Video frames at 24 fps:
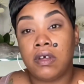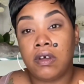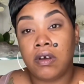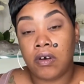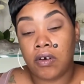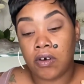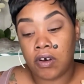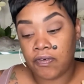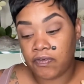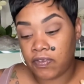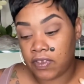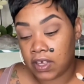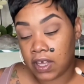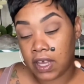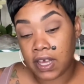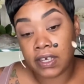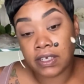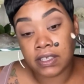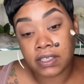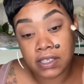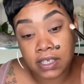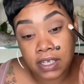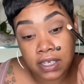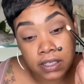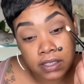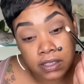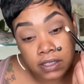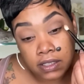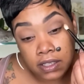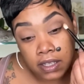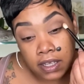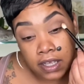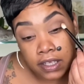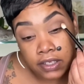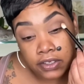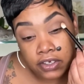off the excess
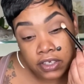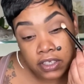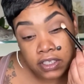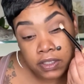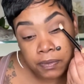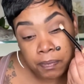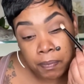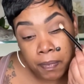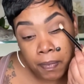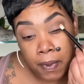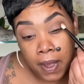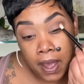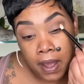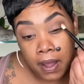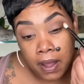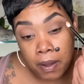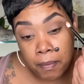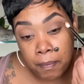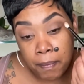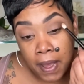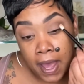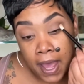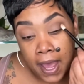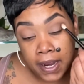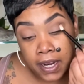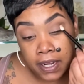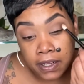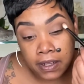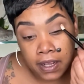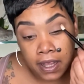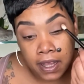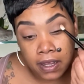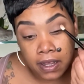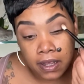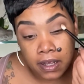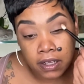and just patting
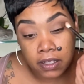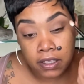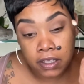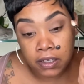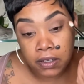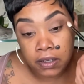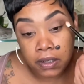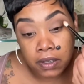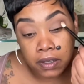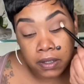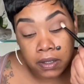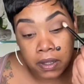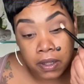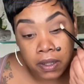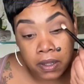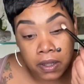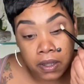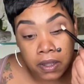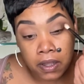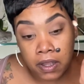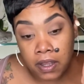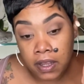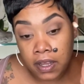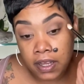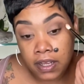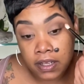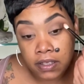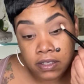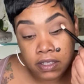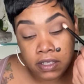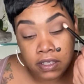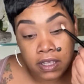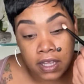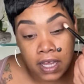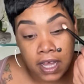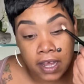that color into
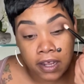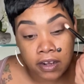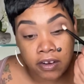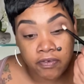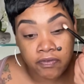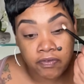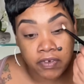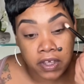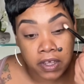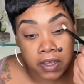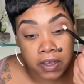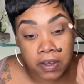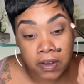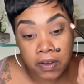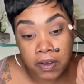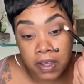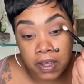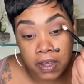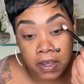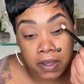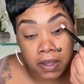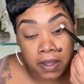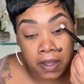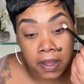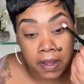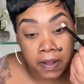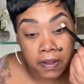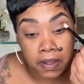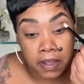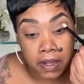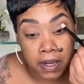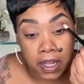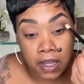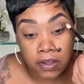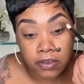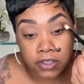the outer V area, and then
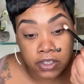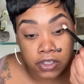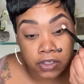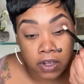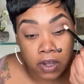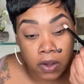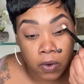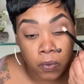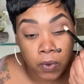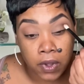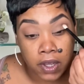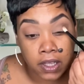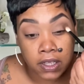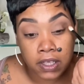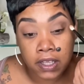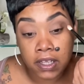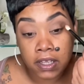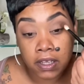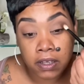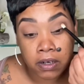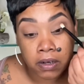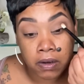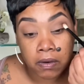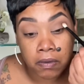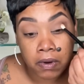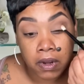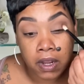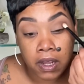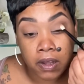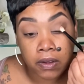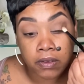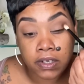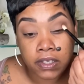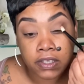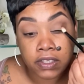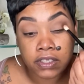I'll start wiggling it
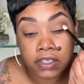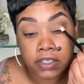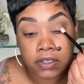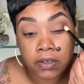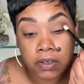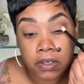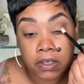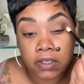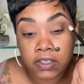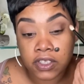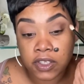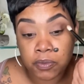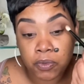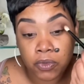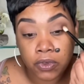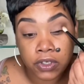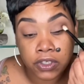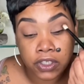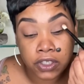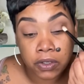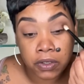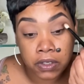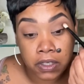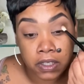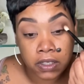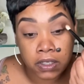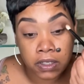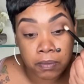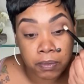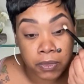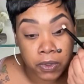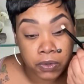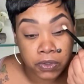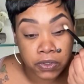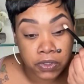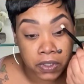around in small circular
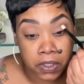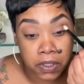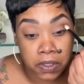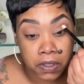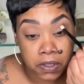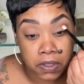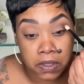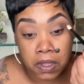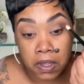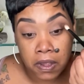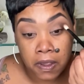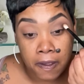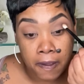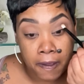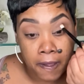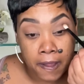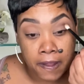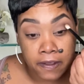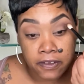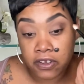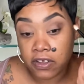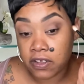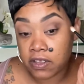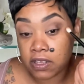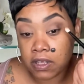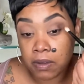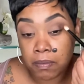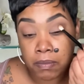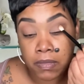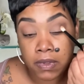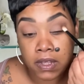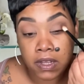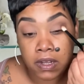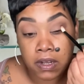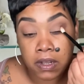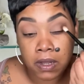motions just to
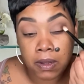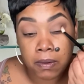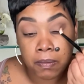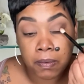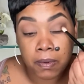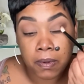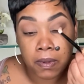meet up